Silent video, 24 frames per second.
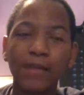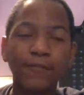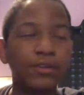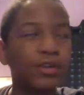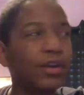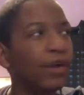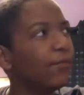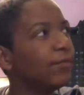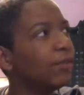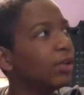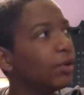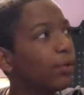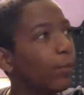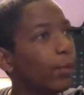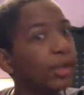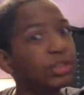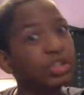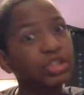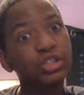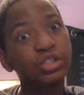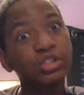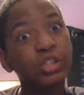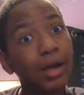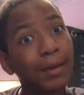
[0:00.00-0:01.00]
If you have any
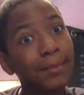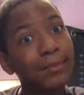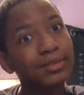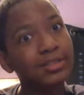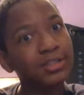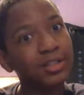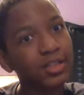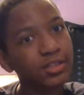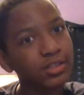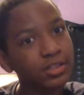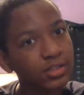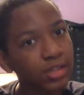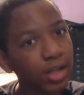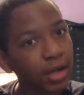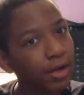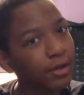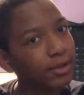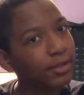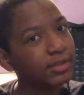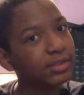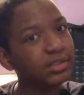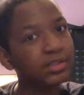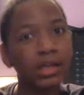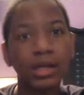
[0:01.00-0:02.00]
questions, comments, or
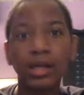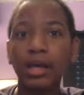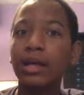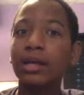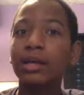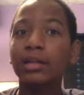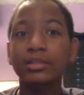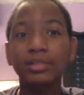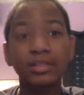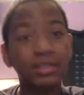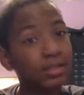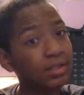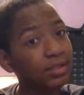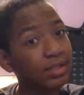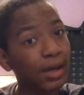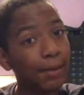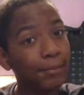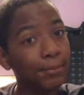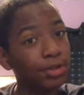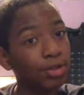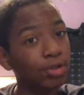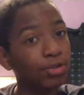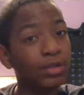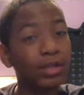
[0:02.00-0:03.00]
concerns, leave them down
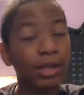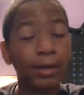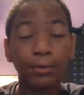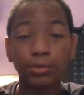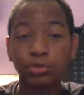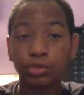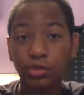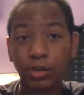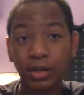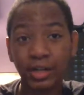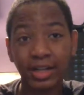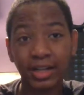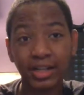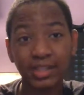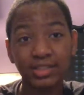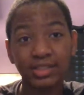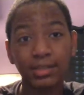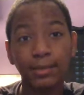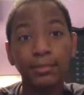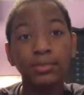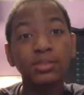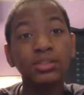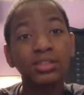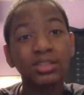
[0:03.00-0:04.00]
below and I will try to answer
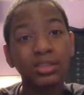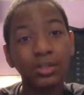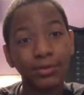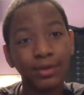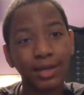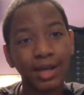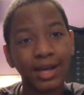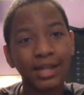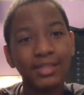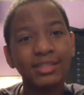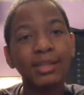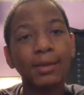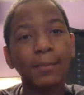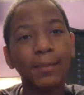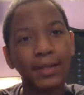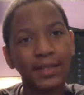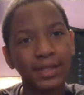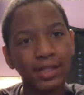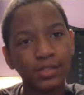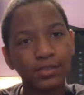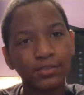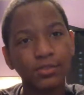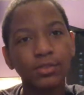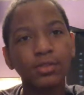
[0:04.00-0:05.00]
them. See you guys in my
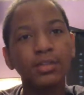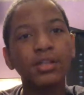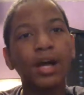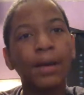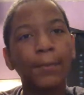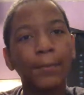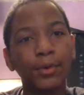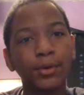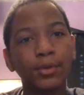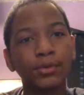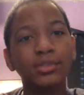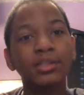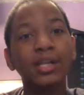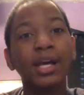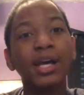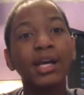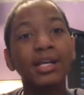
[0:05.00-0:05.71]
next video that I post.